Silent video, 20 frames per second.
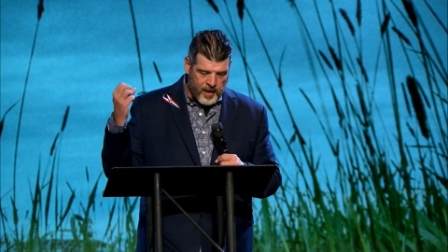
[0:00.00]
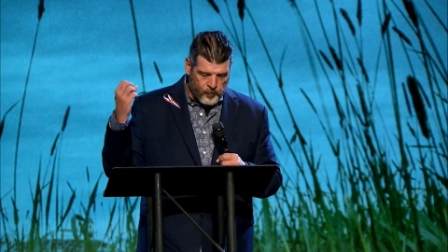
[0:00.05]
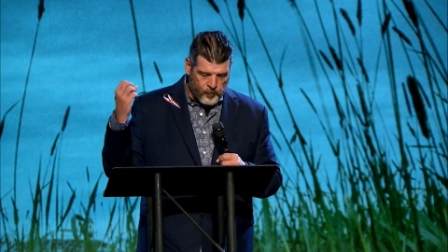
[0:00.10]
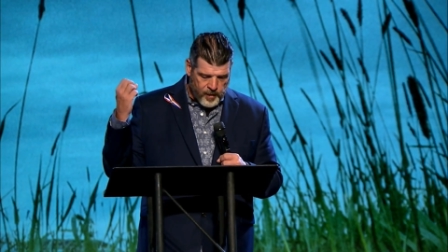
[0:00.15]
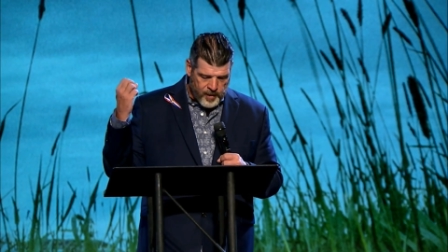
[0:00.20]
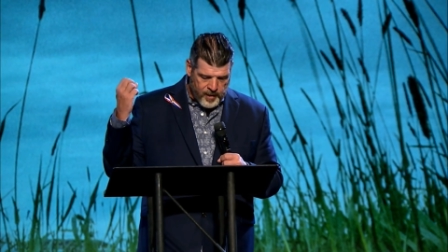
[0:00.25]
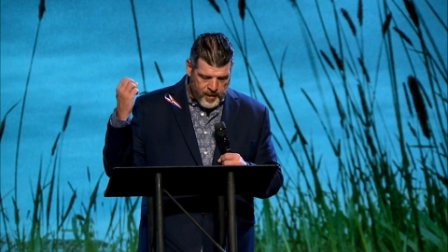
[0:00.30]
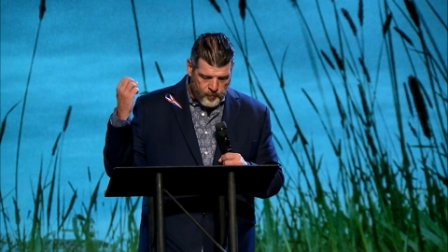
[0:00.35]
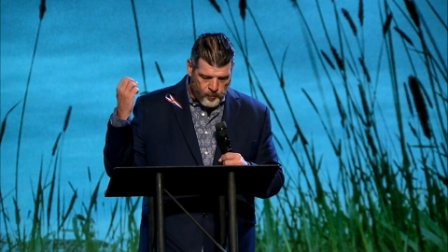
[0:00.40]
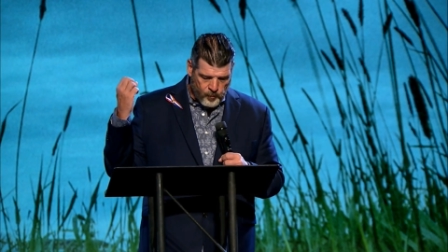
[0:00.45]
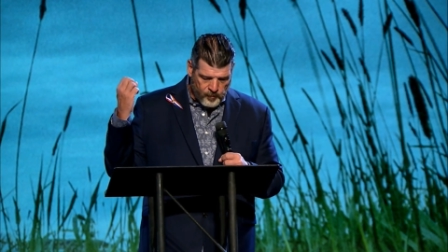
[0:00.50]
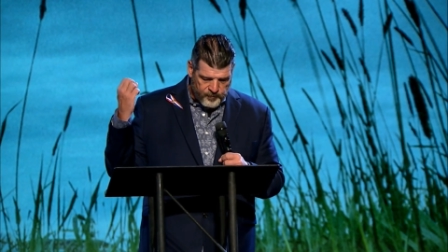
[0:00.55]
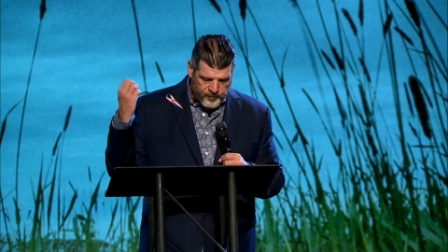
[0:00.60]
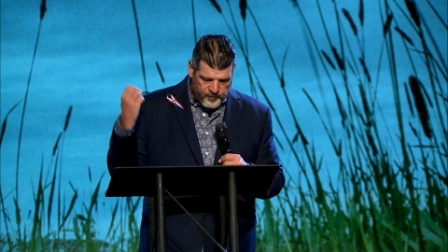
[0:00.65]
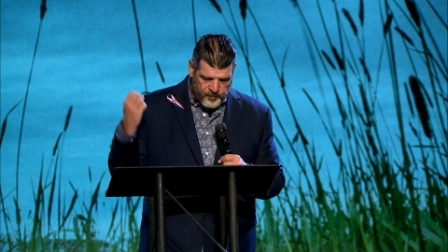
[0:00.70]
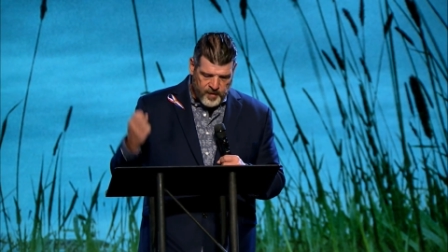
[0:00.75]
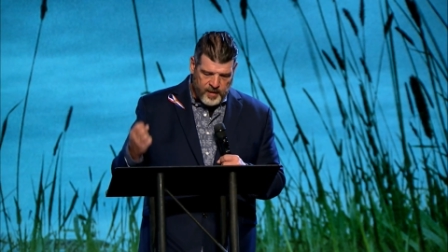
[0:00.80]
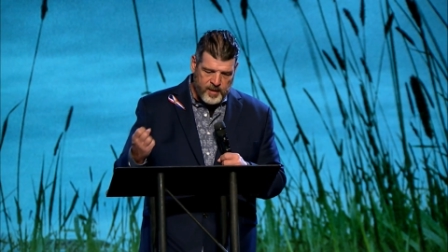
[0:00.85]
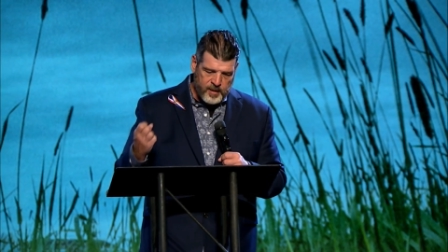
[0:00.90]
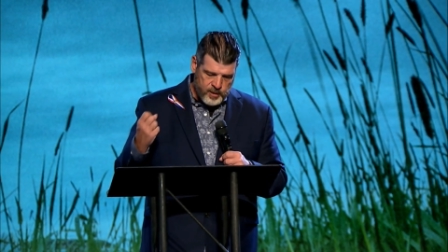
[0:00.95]
we will
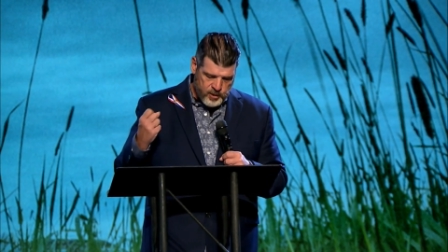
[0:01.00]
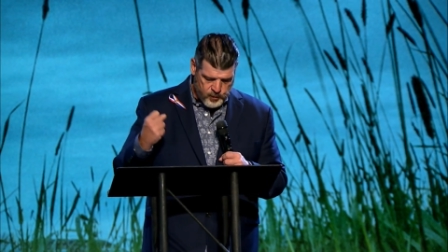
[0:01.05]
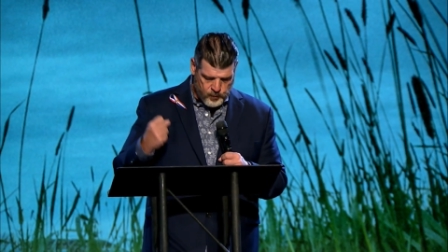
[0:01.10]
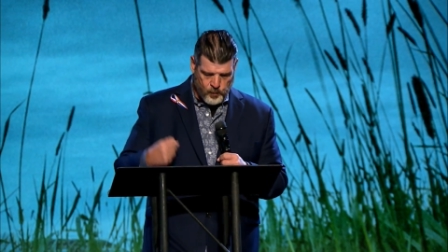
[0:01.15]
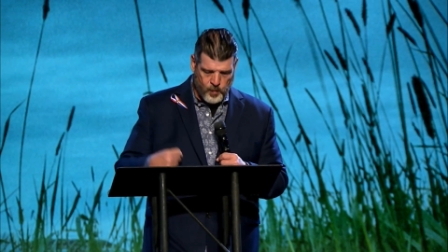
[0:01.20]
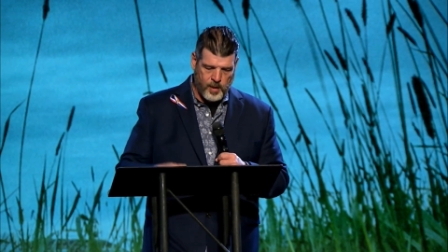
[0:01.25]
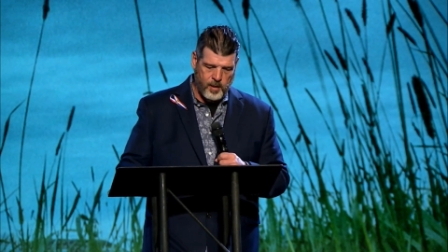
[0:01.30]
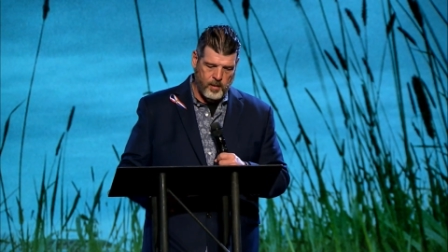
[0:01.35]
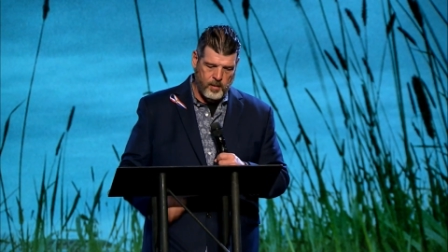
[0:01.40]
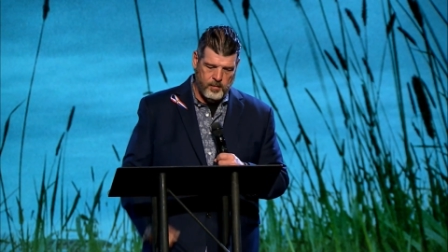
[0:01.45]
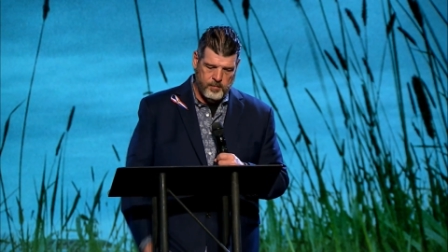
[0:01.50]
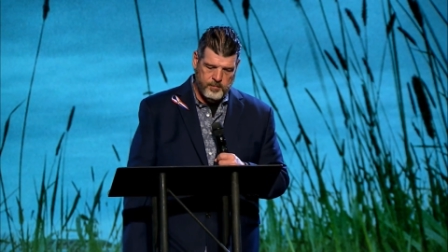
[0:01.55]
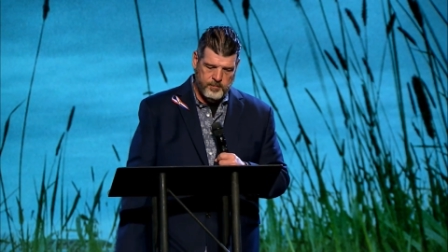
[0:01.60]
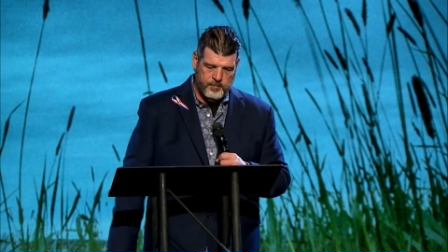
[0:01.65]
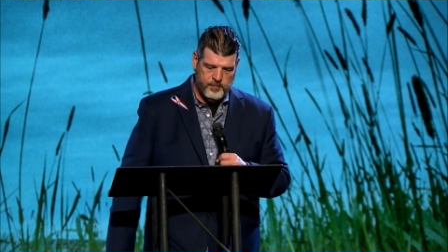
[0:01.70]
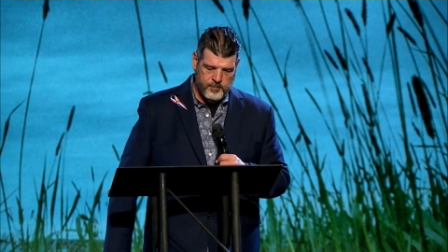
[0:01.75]
finish well